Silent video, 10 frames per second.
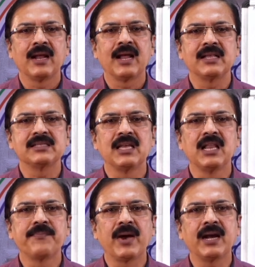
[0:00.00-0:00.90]
has
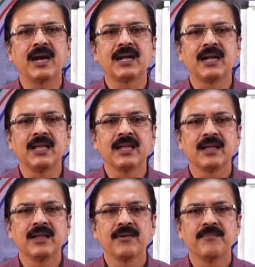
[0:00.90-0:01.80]
infinitely
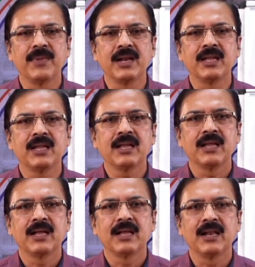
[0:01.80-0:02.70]
many
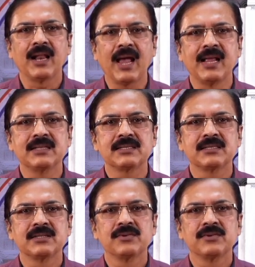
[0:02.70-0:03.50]
lines